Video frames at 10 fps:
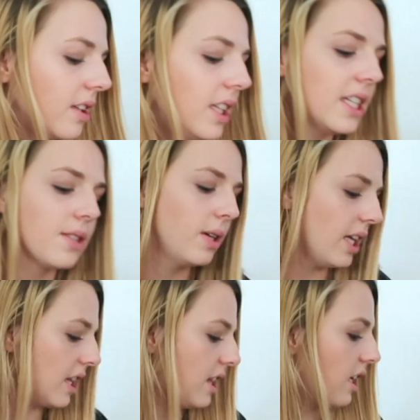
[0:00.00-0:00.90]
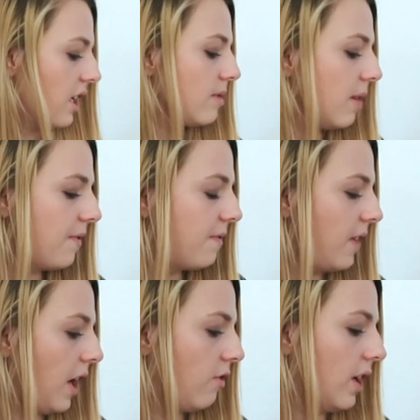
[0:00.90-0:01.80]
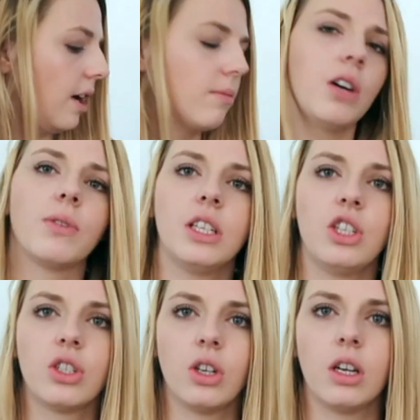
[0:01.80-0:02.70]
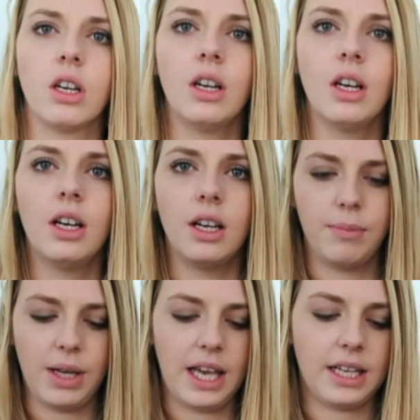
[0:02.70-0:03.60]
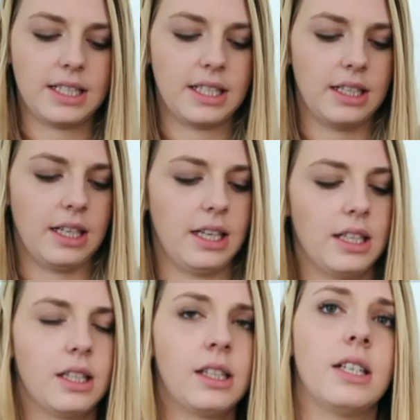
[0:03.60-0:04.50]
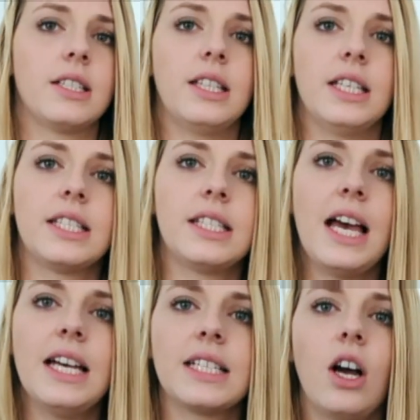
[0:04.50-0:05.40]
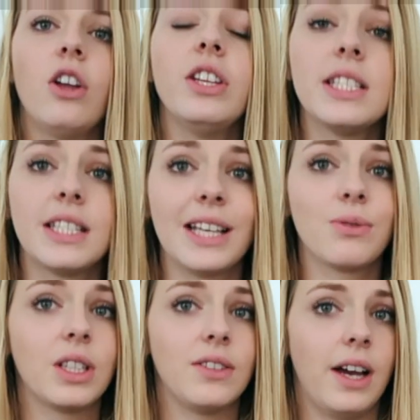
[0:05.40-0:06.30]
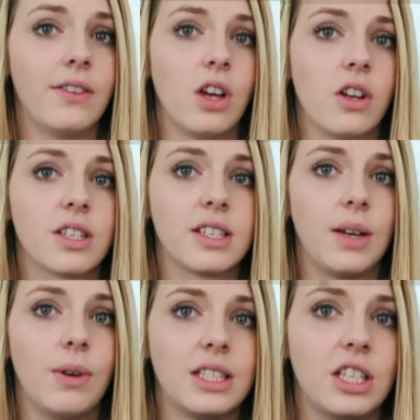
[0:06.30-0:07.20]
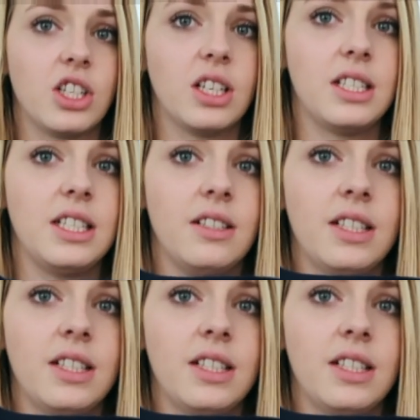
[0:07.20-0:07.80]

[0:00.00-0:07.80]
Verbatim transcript: This one I think is my favorite. I'm not really sure, but there's this set. All these sets were only $5 because they were on such a good deal.